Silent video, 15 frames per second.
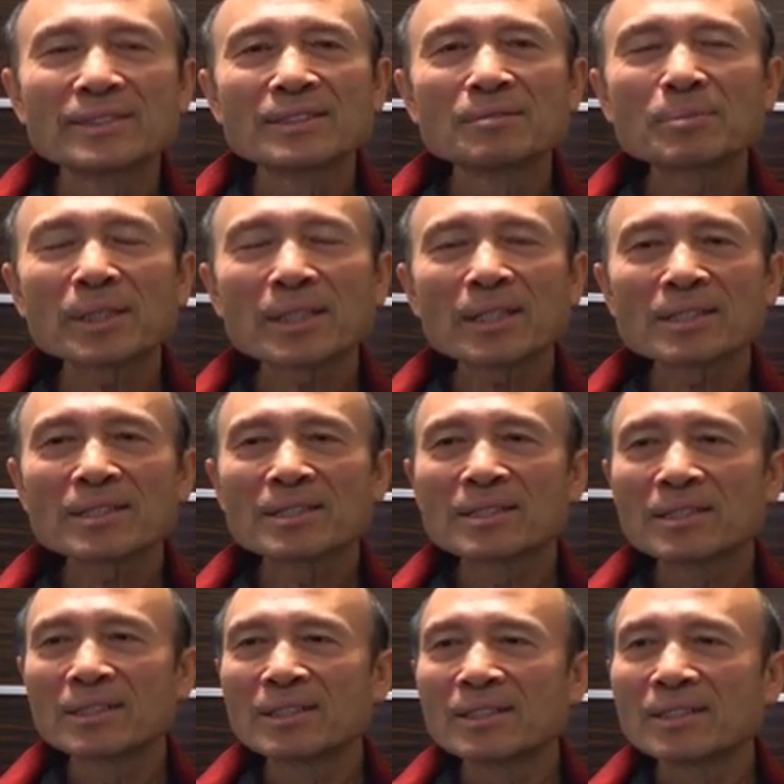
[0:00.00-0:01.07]
because
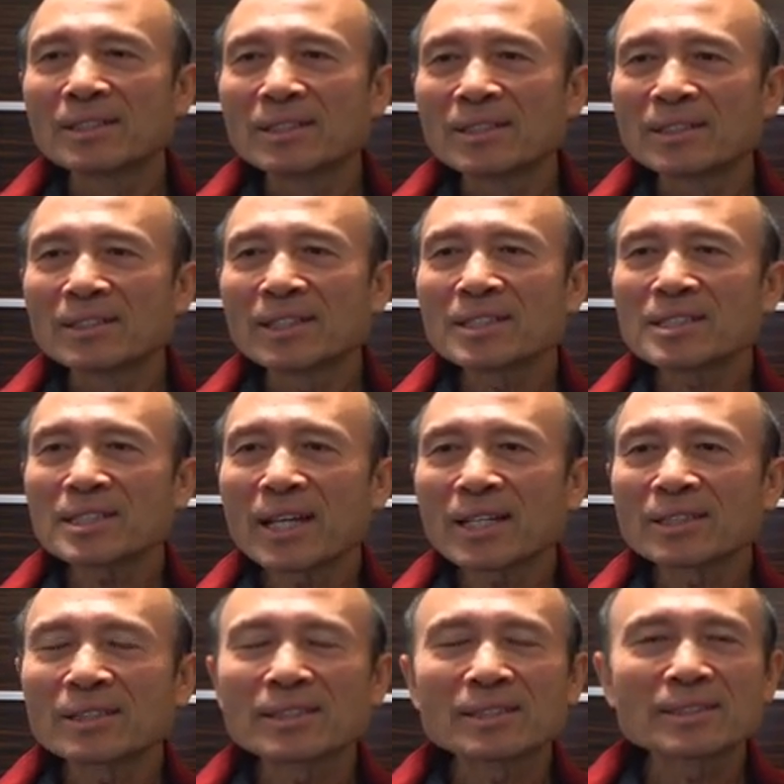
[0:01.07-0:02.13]
they
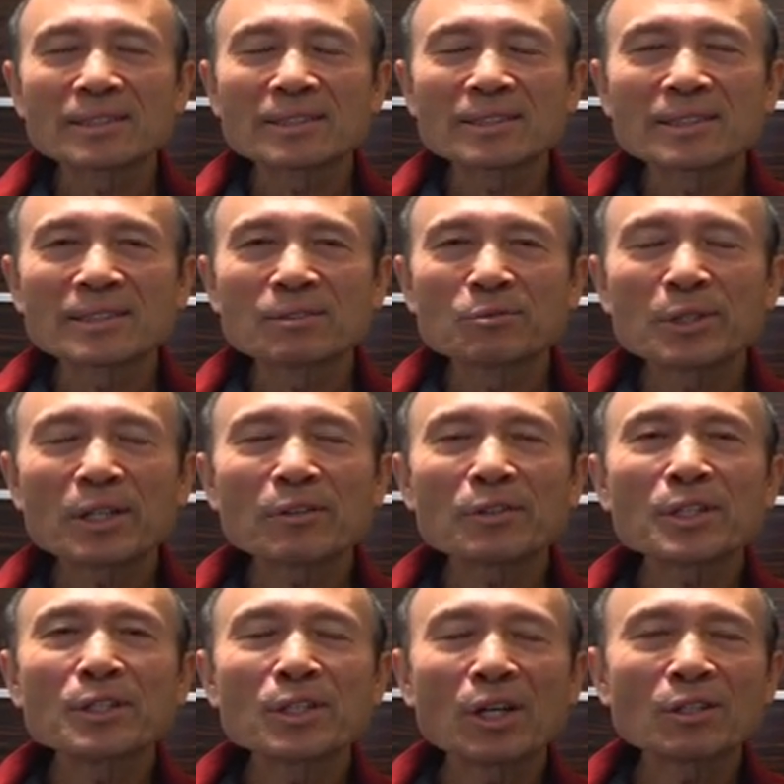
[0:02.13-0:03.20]
say, we
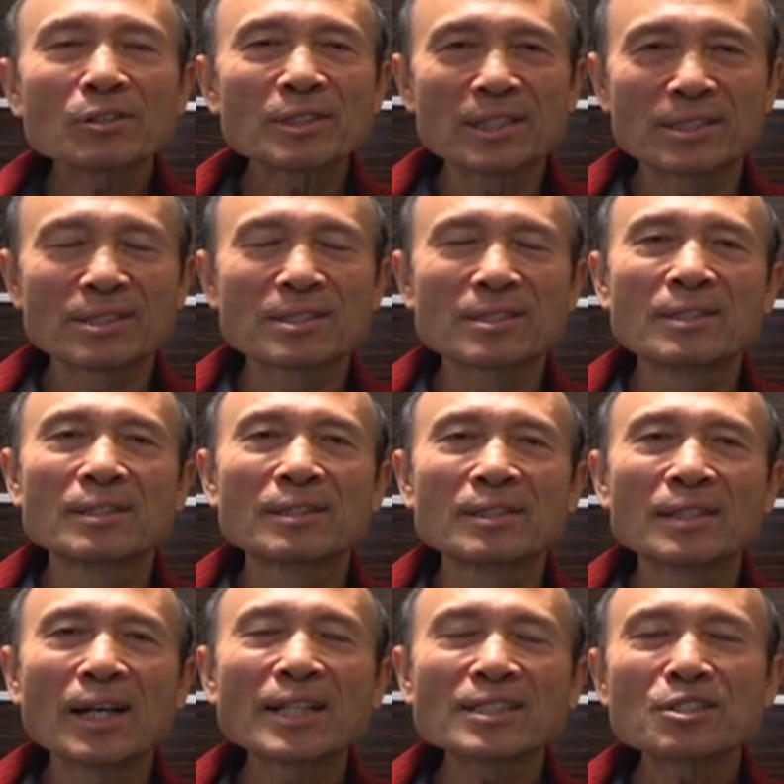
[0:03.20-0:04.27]
already know this.
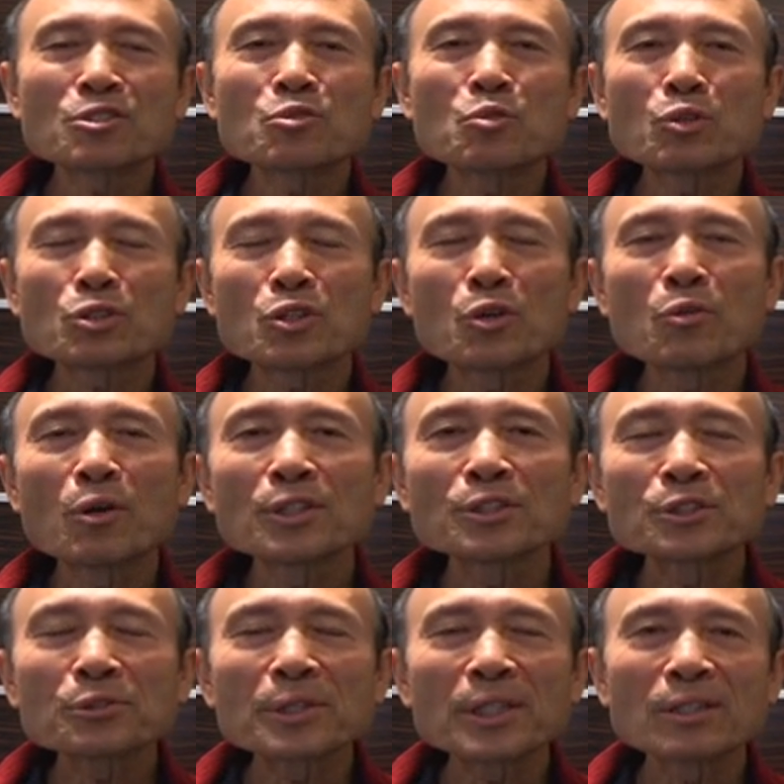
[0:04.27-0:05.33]
I just don't want to
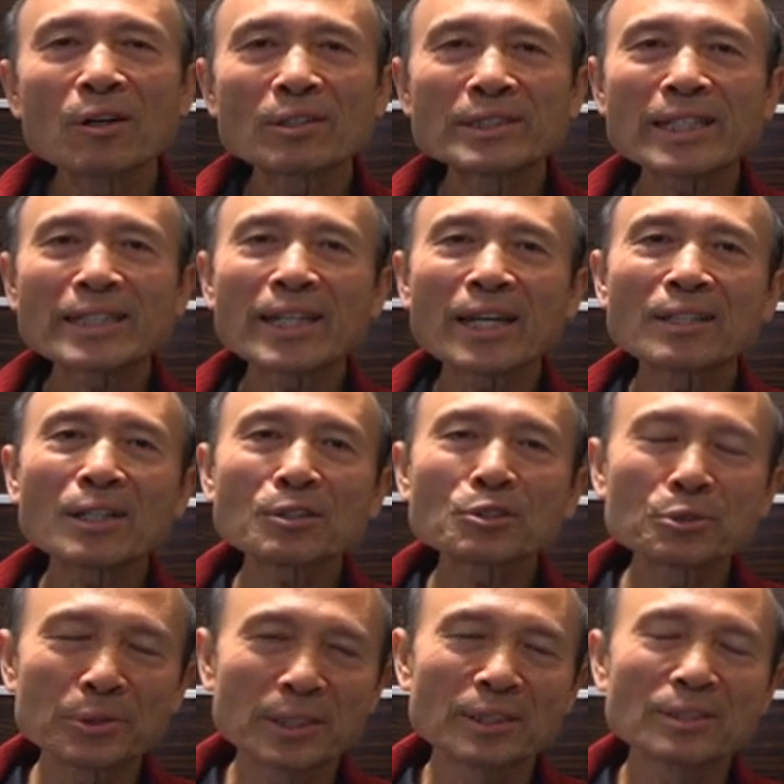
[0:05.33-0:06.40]
do it or they cannot
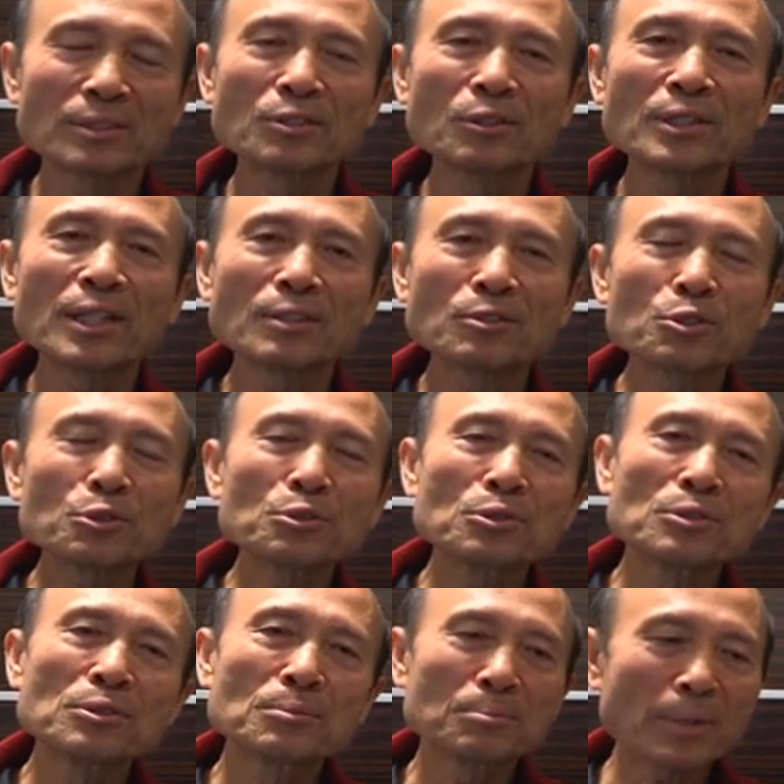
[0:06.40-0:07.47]
do it. So there are two
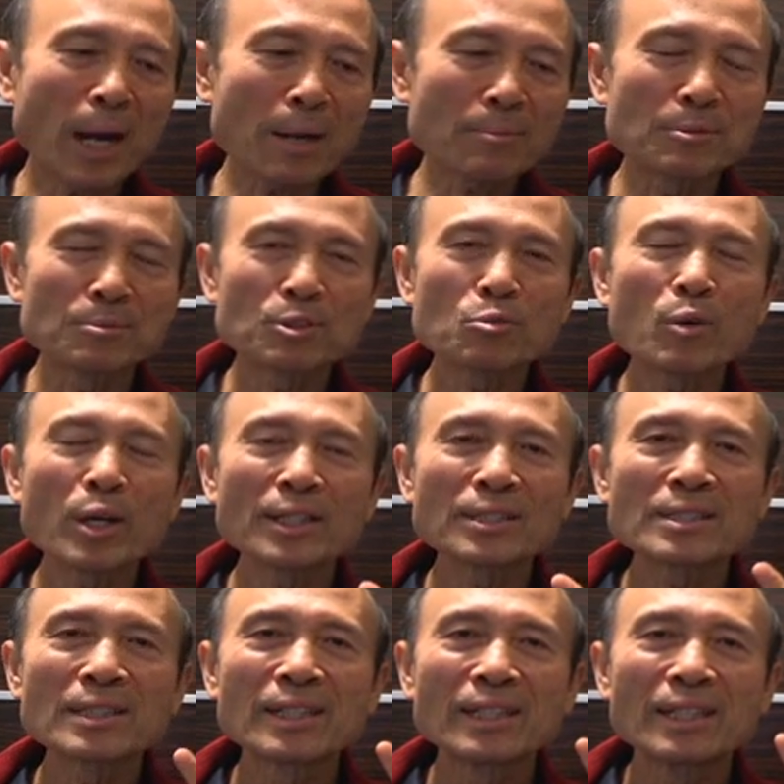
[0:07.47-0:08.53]
problems. One
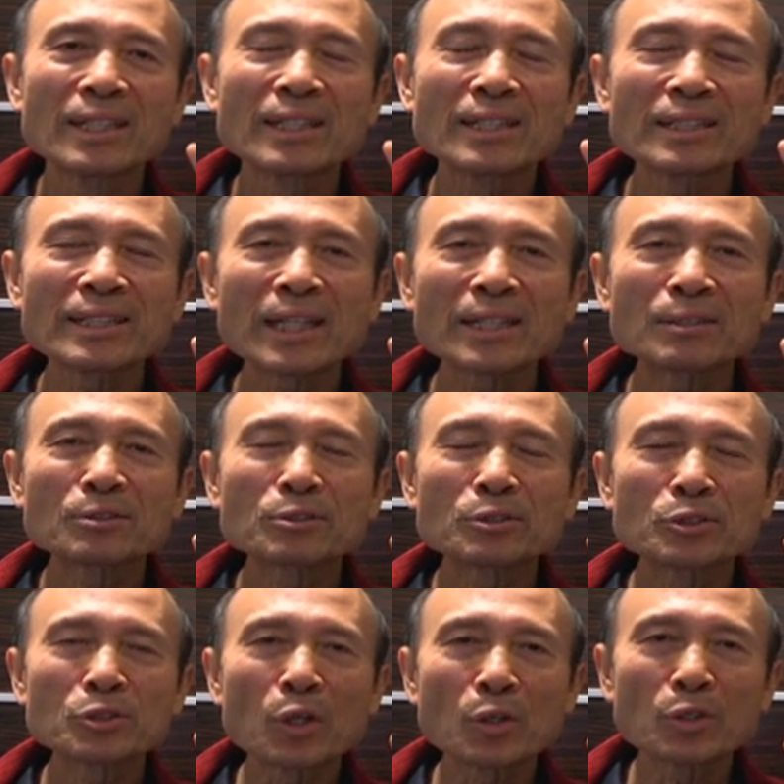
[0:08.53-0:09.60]
is they
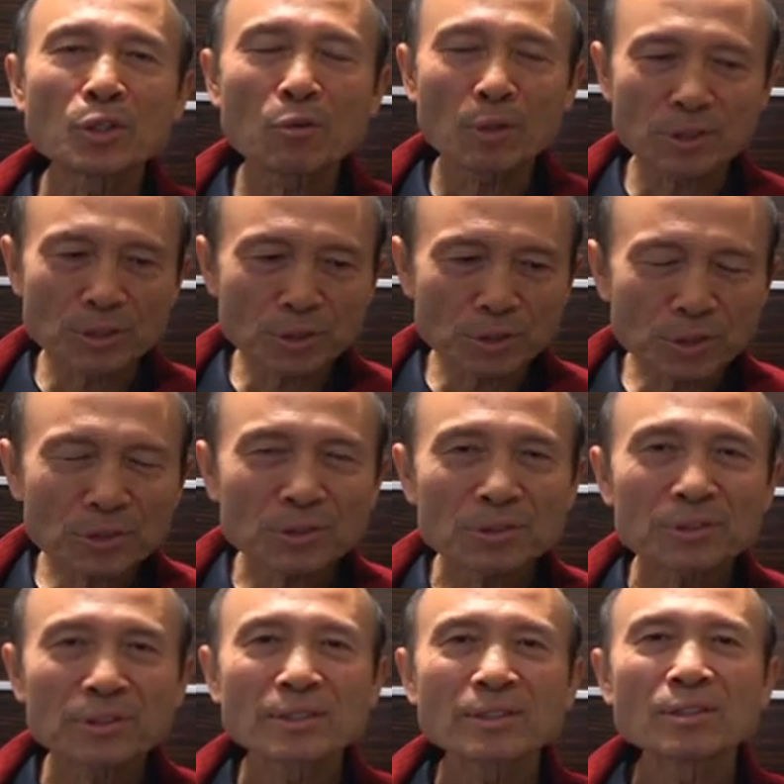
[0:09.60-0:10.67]
don't know what to do,
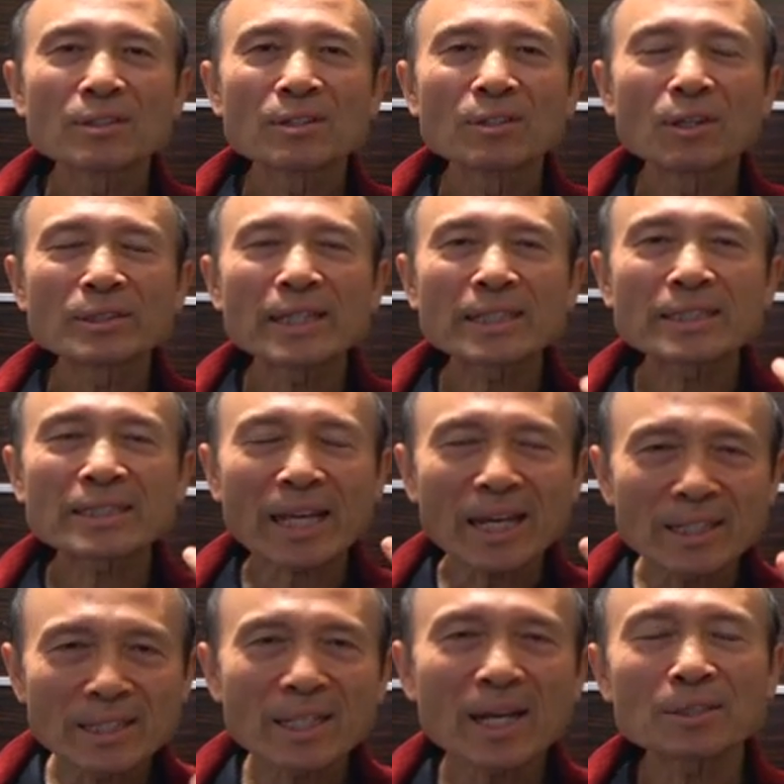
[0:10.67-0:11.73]
or they
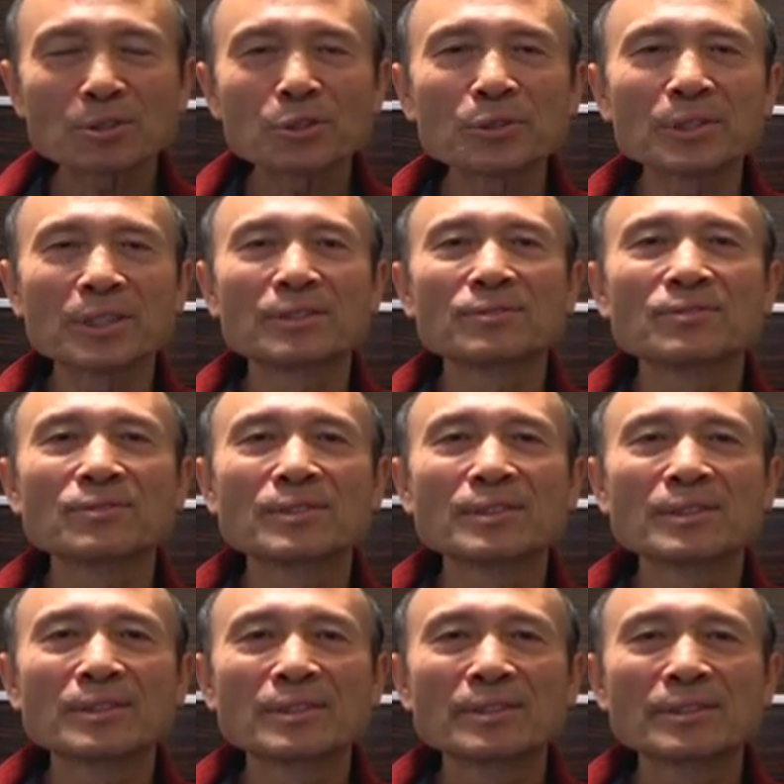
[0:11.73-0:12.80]
cannot do it,
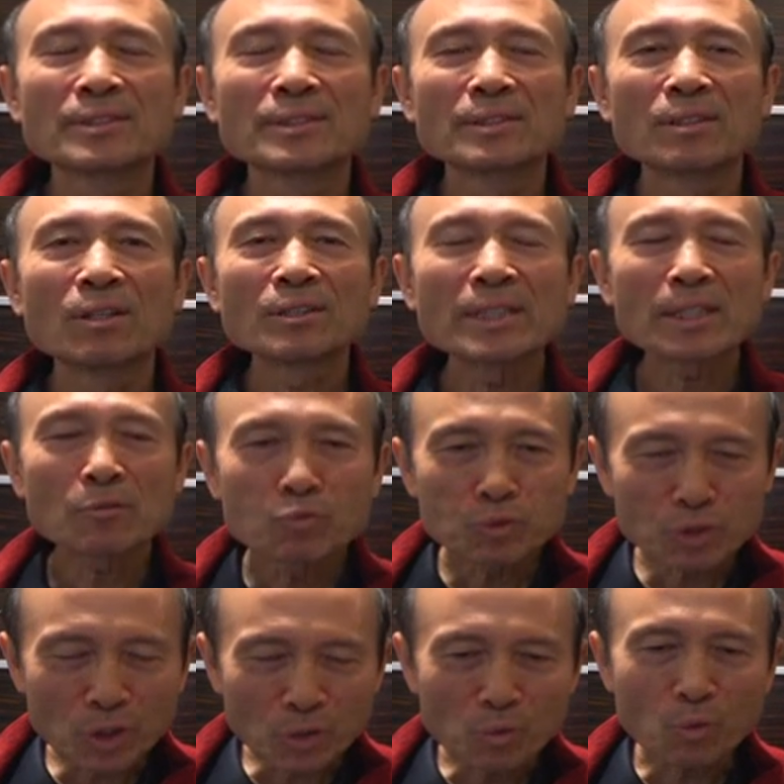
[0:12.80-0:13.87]
or they
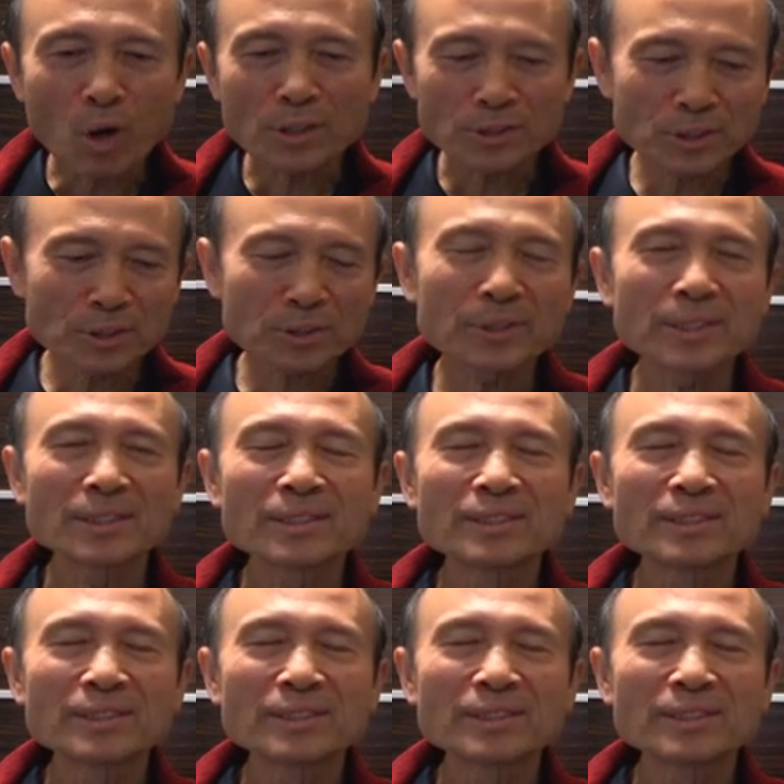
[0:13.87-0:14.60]
don't want to do it.